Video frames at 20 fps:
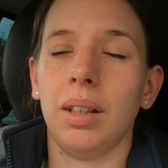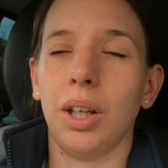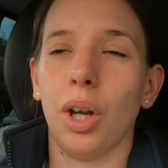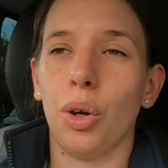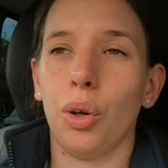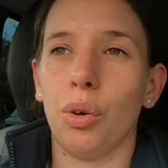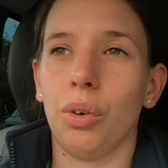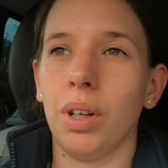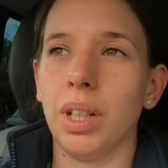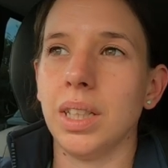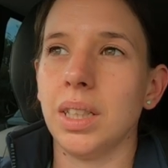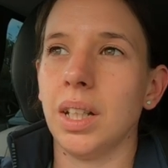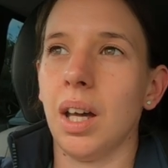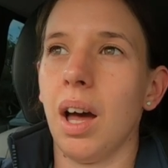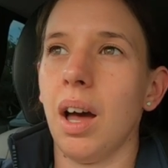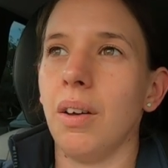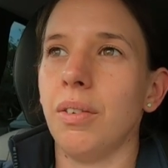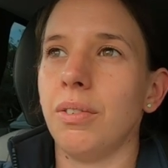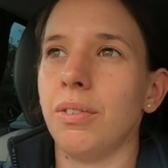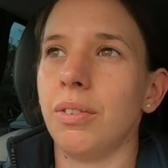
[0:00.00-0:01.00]
yoga-y
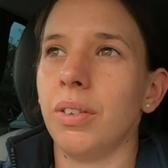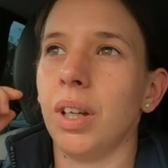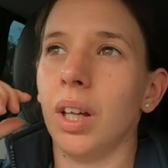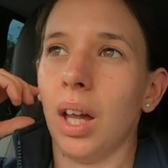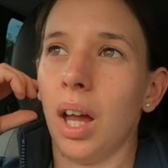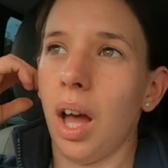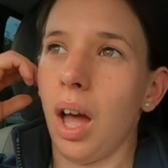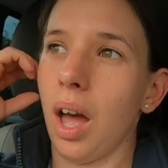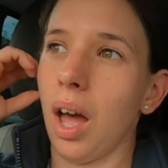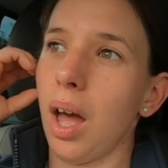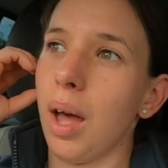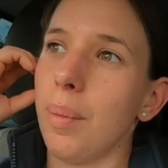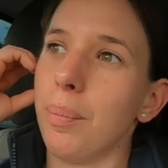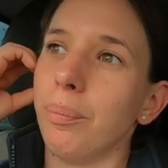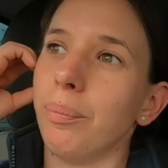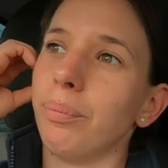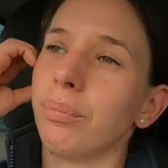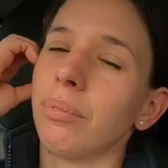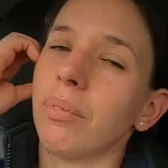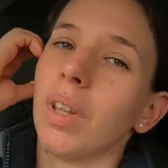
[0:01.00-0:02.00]
stuff.
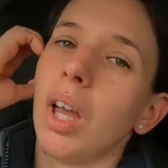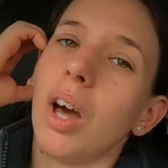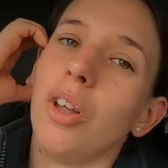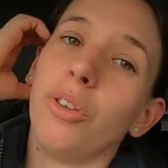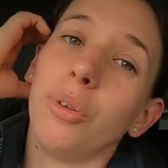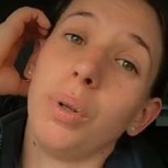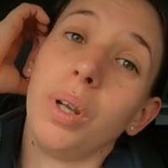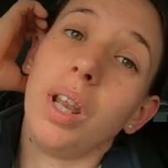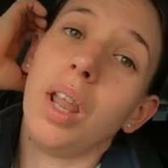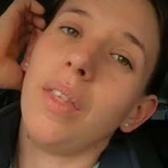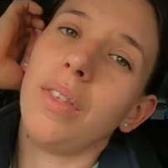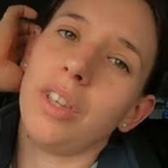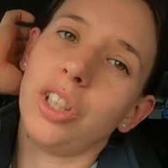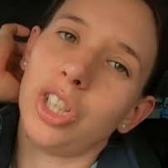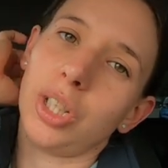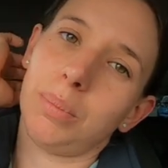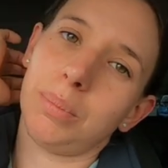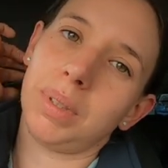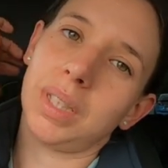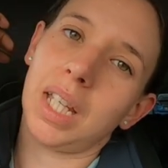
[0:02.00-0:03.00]
I'll do another
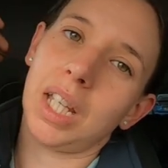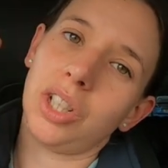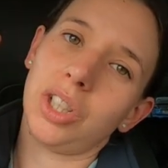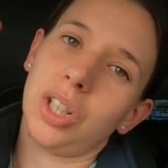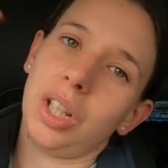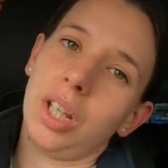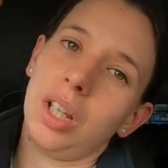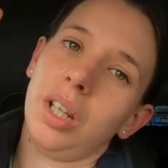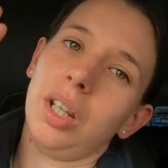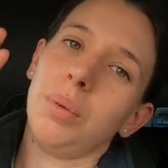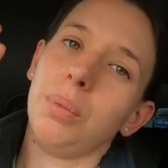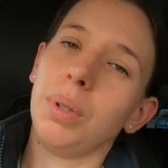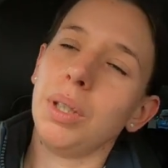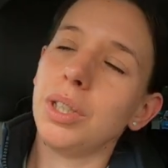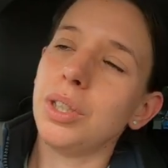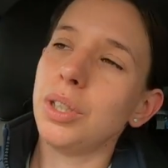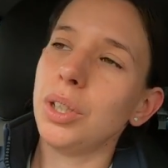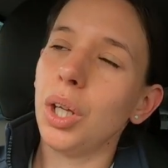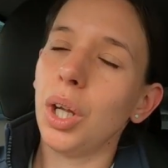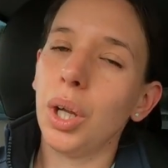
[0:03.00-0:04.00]
gym session with
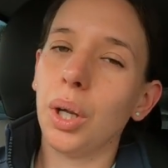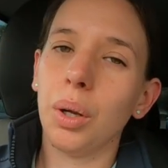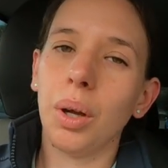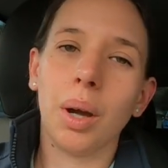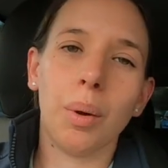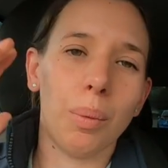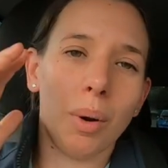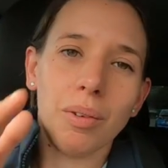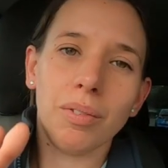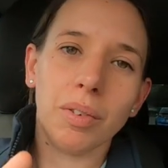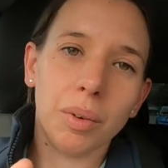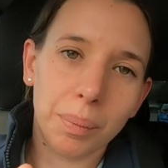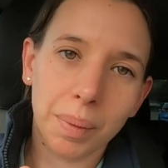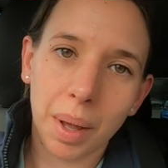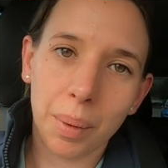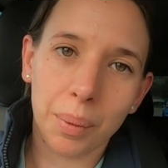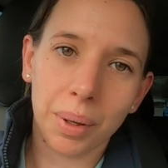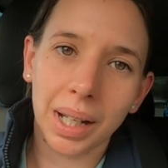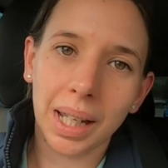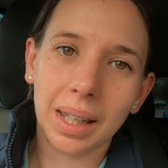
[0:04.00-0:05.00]
Sue. Won't film
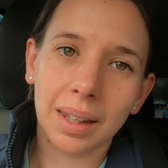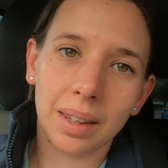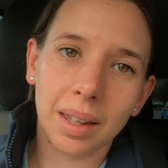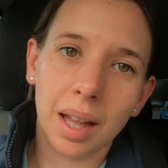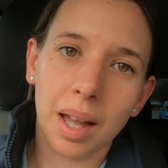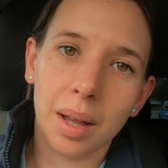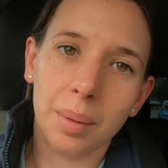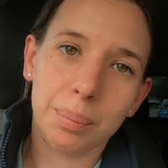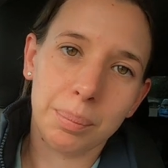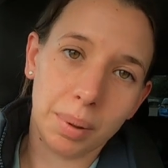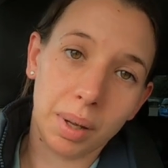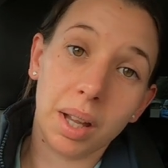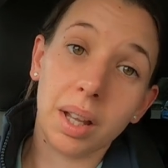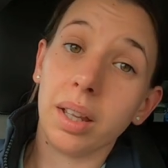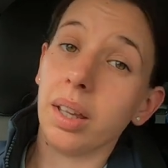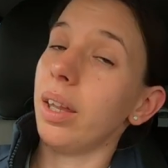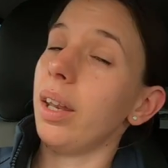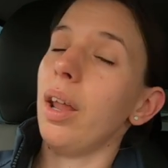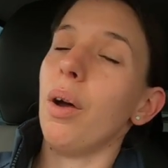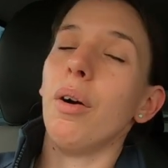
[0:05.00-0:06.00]
that one either, but
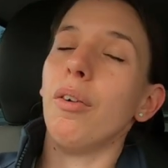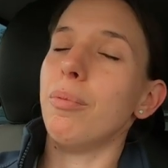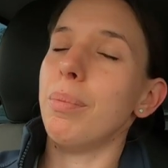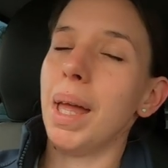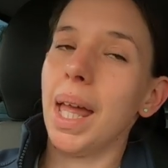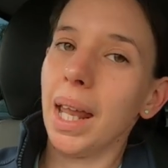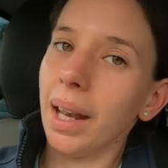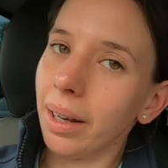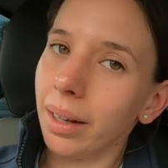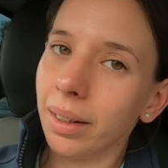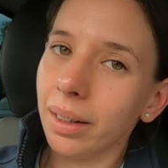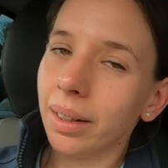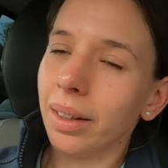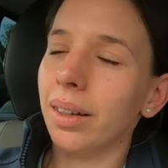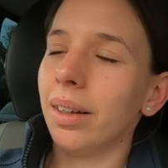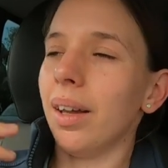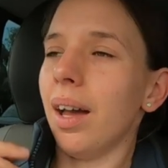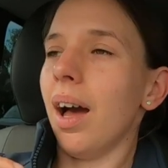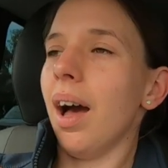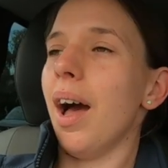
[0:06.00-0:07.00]
you know I've been.
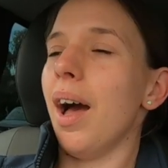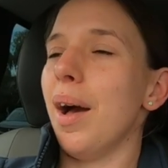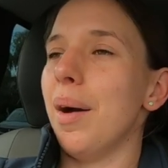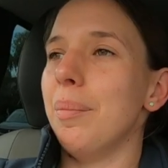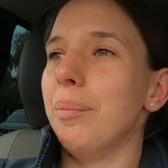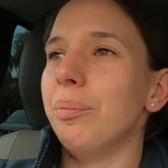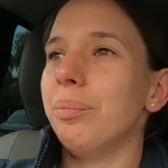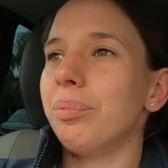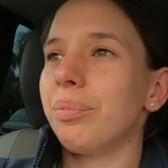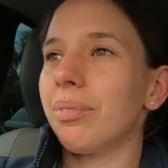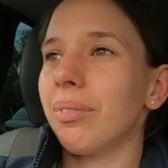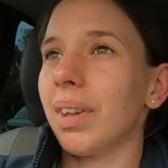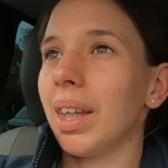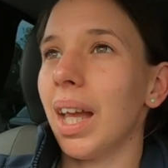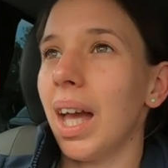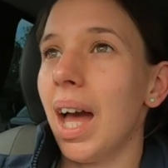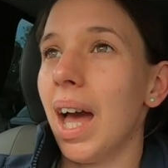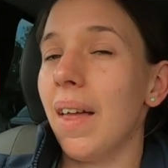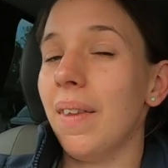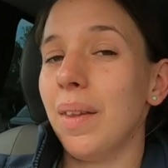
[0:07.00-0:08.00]
And
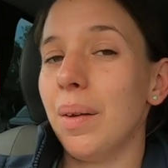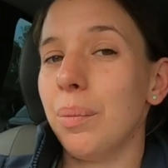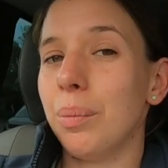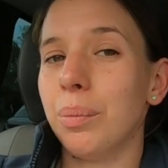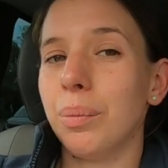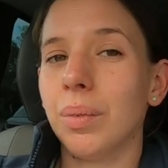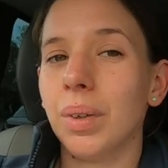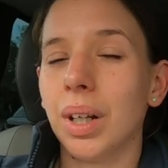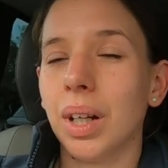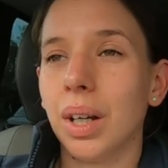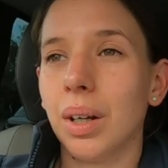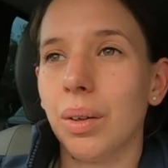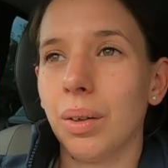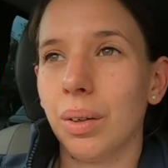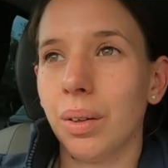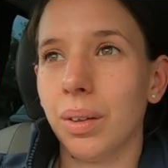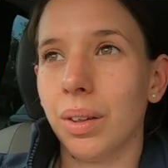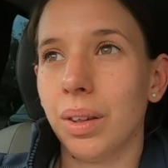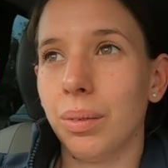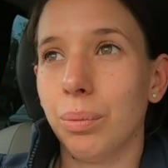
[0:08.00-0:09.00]
then
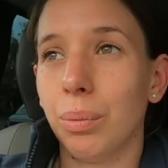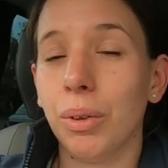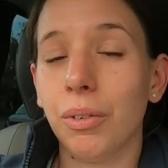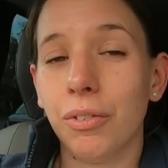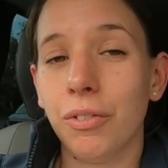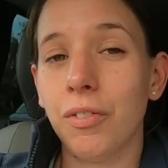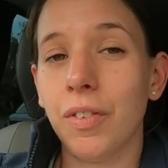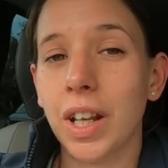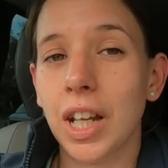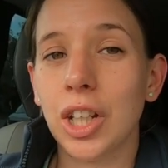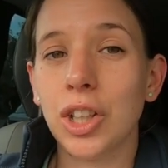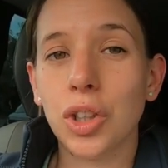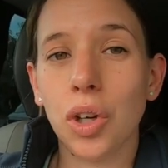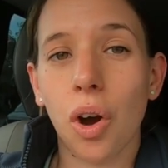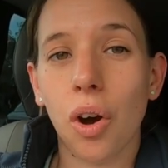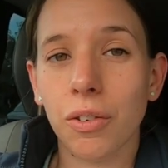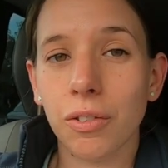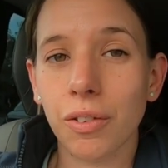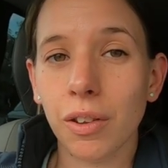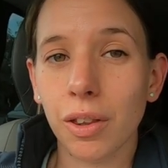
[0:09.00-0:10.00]
we'll finish
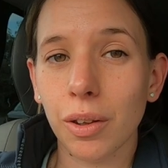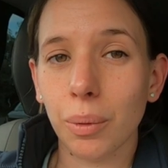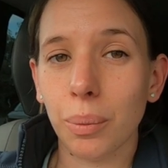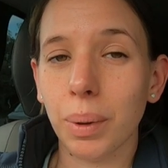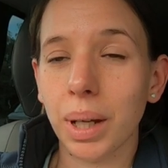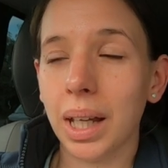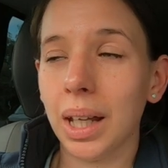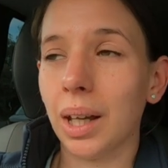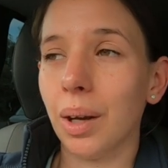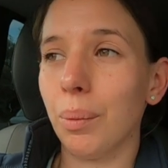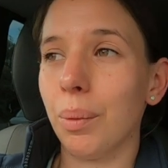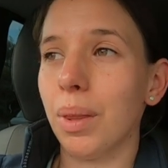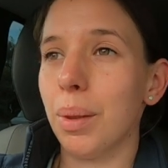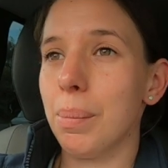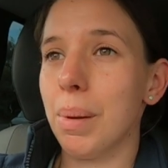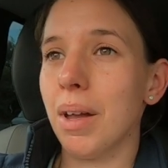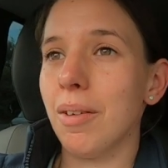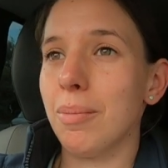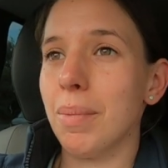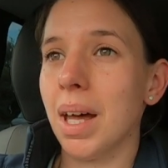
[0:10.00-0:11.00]
off the week with a
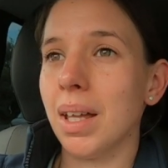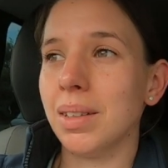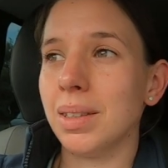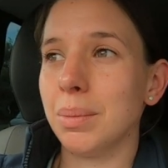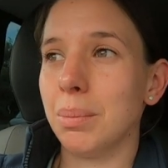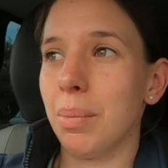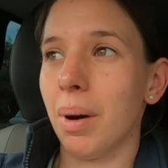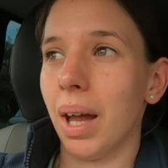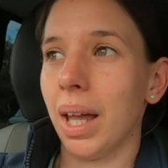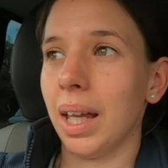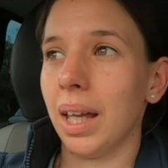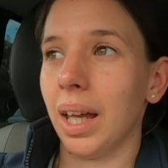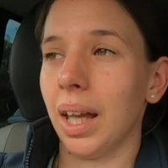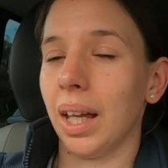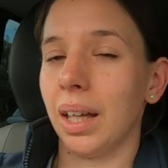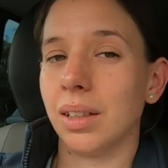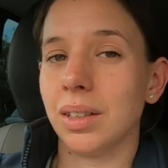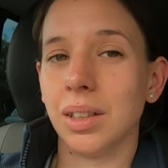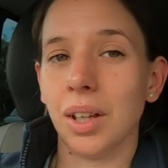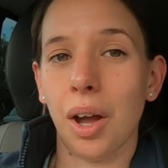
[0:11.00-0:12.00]
bit of mountain
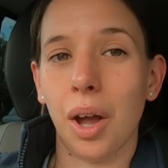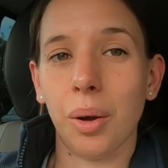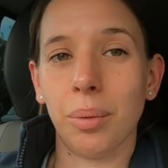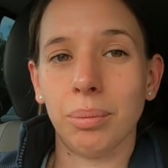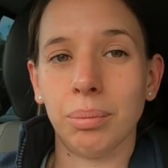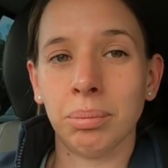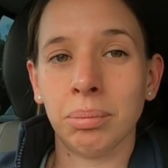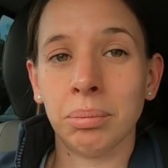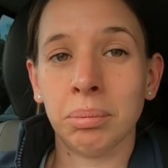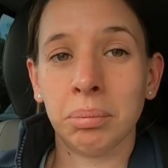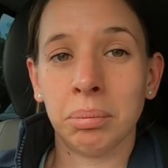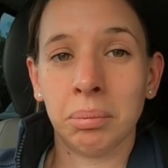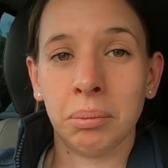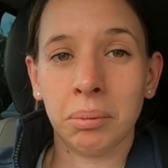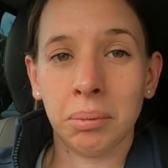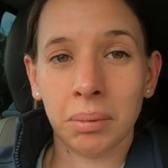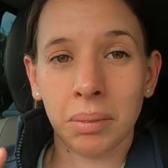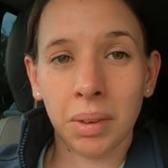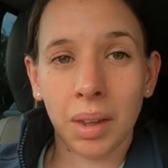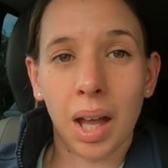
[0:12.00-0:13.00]
biking. So
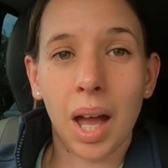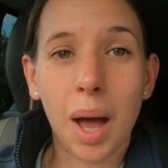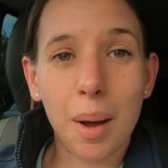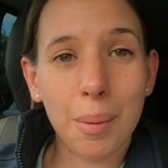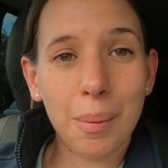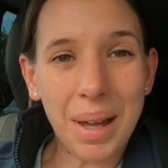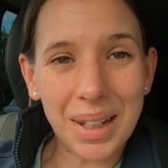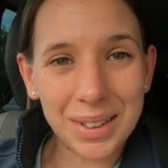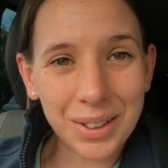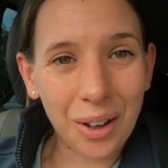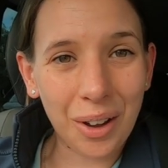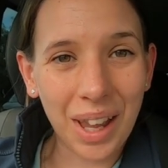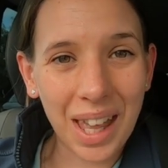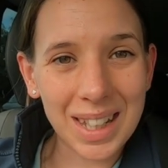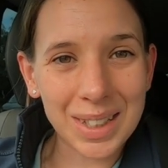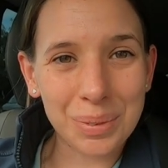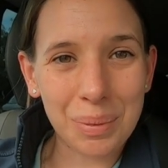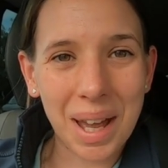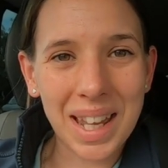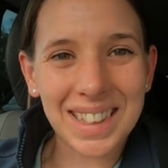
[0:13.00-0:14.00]
I'm about to go
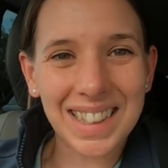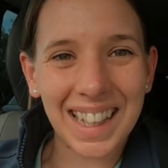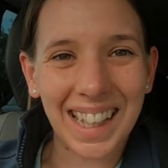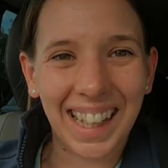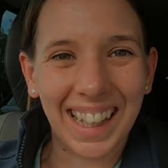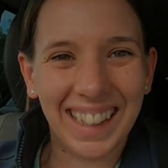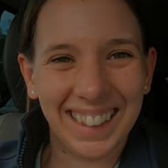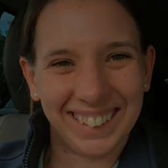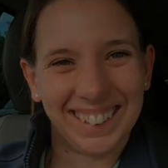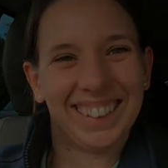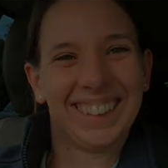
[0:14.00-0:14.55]
get sweaty.